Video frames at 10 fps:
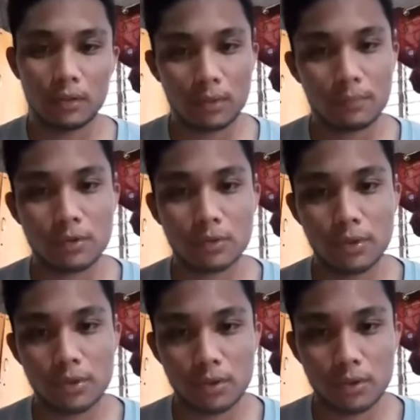terms,
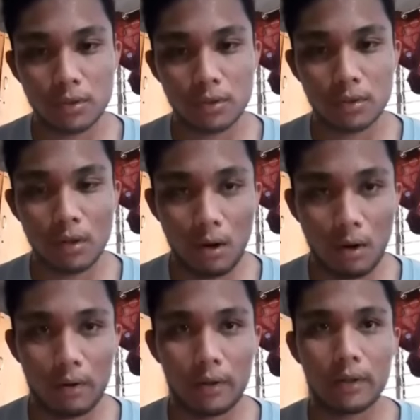which
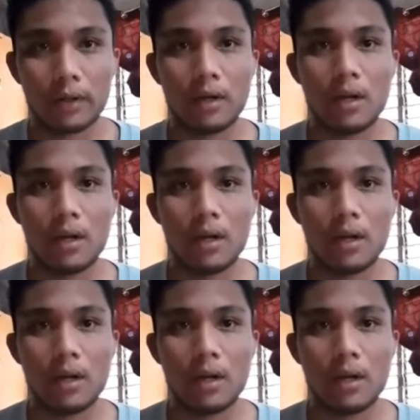are